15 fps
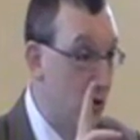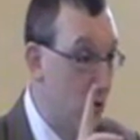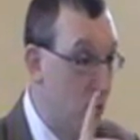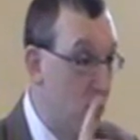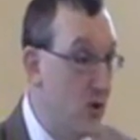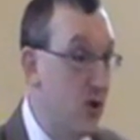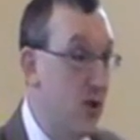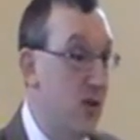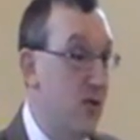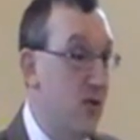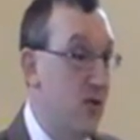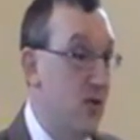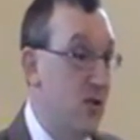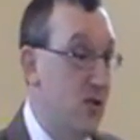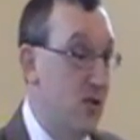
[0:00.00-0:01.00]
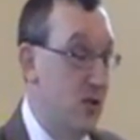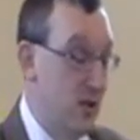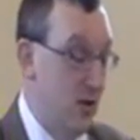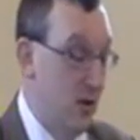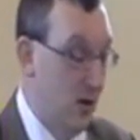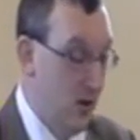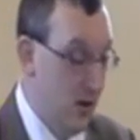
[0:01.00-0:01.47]
two
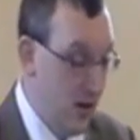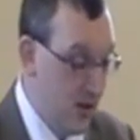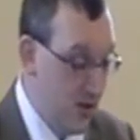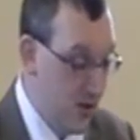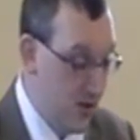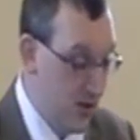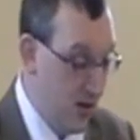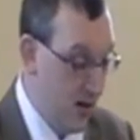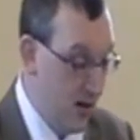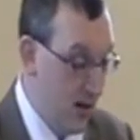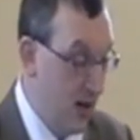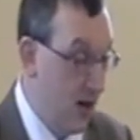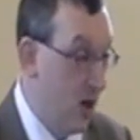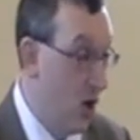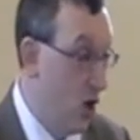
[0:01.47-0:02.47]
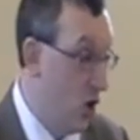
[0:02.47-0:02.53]
services unnecessarily.